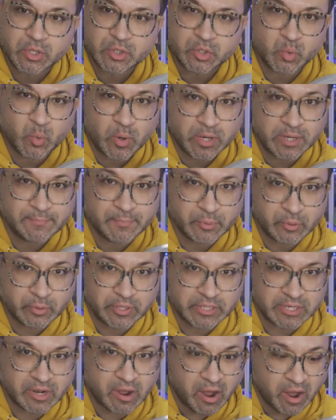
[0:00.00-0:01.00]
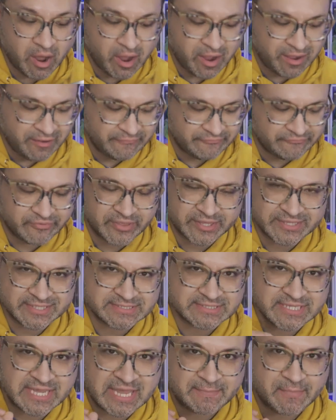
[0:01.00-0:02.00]
you want to pull it off, like the
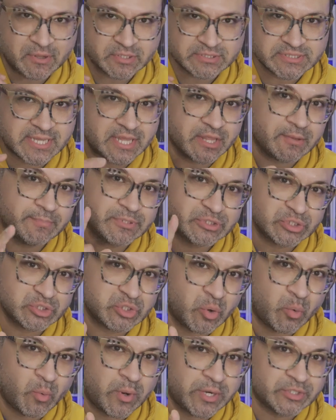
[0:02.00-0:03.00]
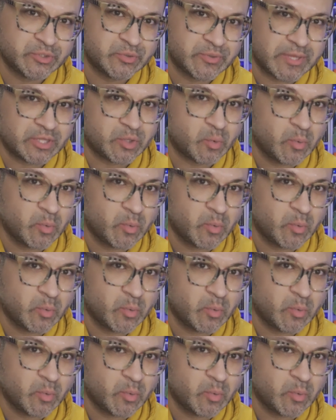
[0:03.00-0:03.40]
tape altogether, but you don't want to do that.